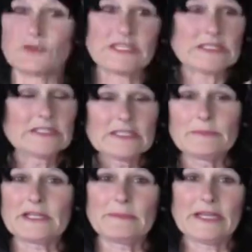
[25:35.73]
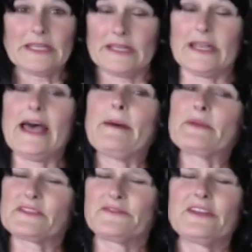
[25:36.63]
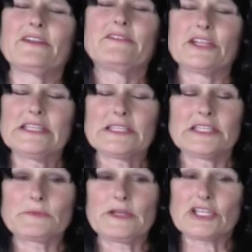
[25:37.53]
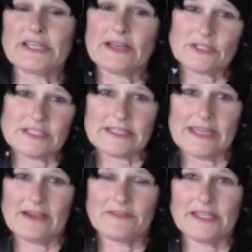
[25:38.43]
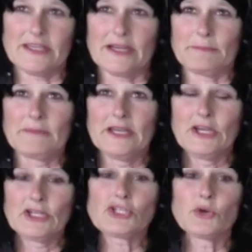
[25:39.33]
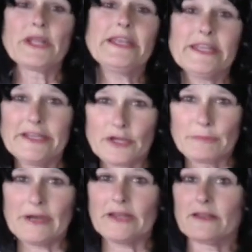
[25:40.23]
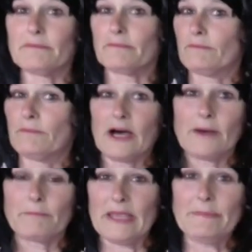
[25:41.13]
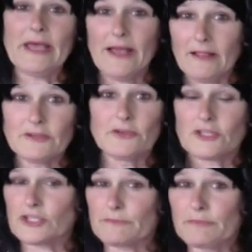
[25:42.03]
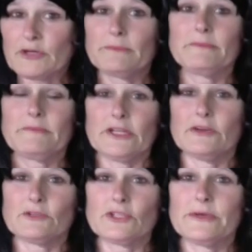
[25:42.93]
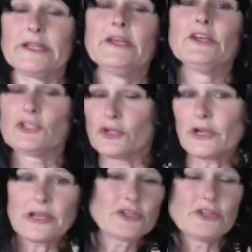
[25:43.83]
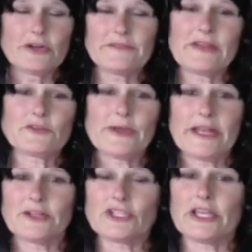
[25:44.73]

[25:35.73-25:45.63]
is raise a little bit of money, and it happens very, very easily, especially now since they have the donate here button and PayPal. You can just boom, you know, do it, so you don't even have to write out a